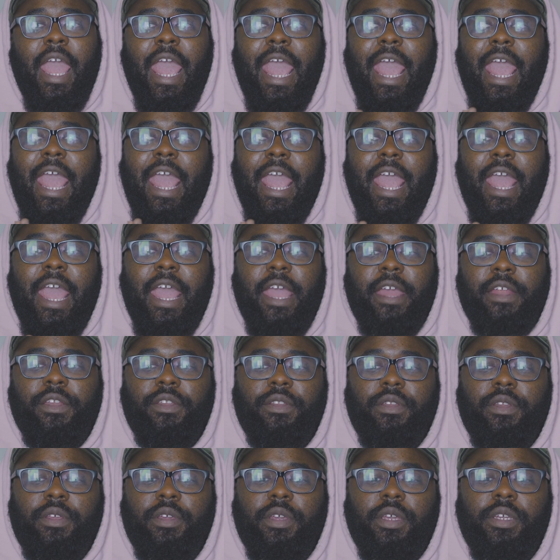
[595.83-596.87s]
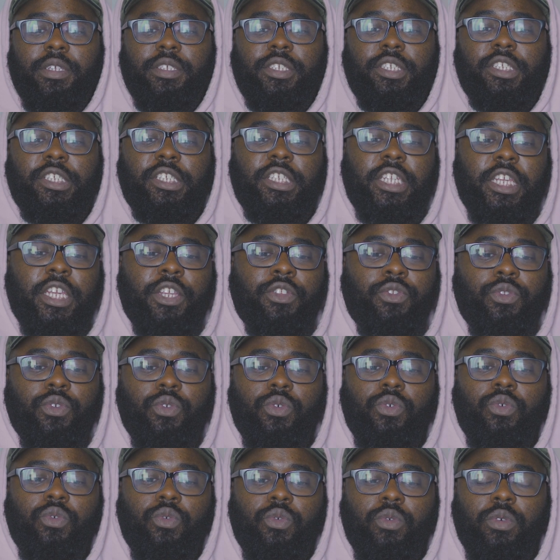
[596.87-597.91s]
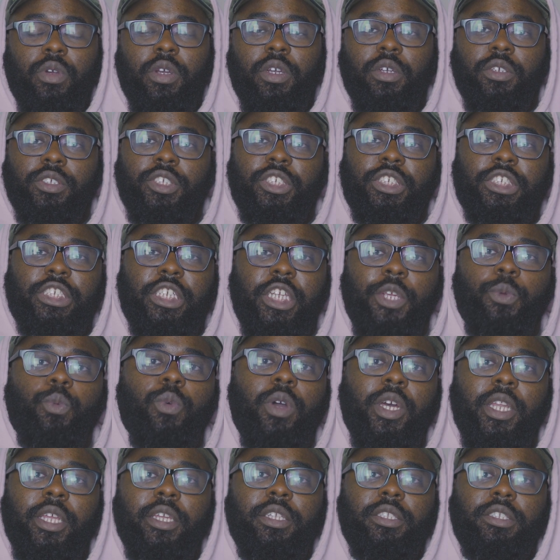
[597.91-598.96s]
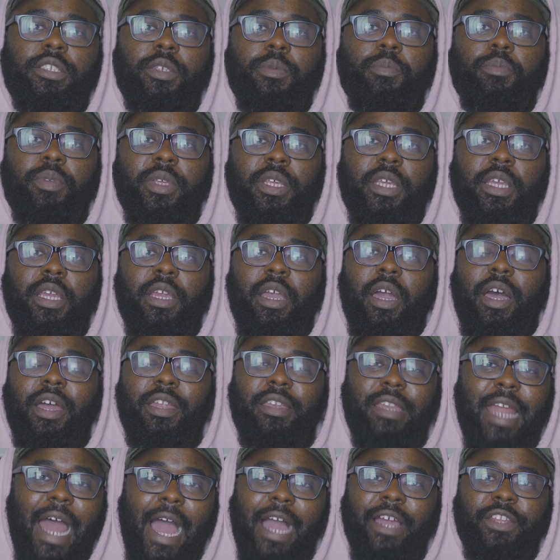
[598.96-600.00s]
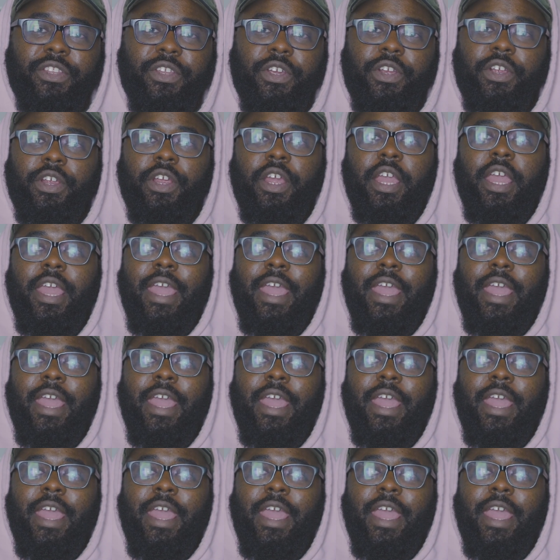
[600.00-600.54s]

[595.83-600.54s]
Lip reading: and she knew she wanted to be a doctor.